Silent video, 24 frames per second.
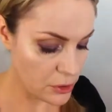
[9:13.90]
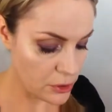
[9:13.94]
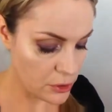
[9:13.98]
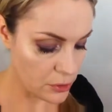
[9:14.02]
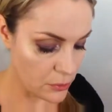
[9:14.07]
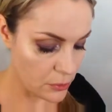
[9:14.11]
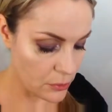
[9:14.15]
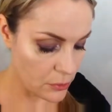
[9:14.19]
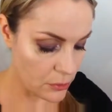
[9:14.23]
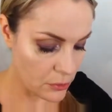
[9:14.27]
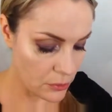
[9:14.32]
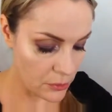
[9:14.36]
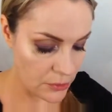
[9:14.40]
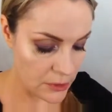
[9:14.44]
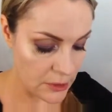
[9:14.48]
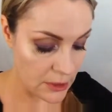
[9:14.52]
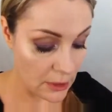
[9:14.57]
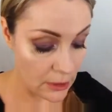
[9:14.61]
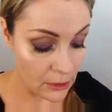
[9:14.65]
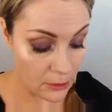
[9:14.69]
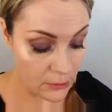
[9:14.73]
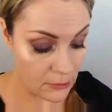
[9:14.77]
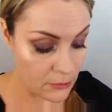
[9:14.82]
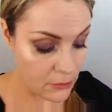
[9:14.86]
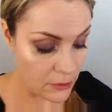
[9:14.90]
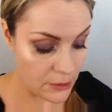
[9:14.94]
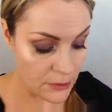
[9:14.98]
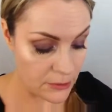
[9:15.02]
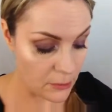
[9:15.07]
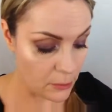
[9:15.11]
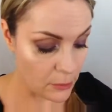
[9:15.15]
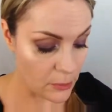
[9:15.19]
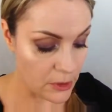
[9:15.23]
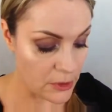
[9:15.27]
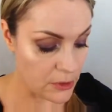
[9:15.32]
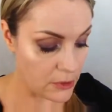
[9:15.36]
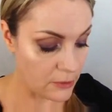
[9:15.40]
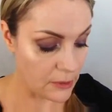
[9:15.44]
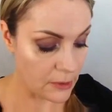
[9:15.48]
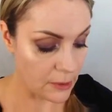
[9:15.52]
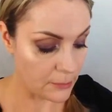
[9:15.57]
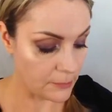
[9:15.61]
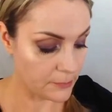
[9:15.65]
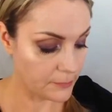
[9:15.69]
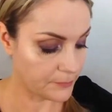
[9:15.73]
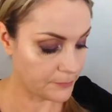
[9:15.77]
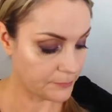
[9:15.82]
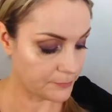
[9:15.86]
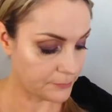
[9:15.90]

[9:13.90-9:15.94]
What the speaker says: you take, of course, from each of them.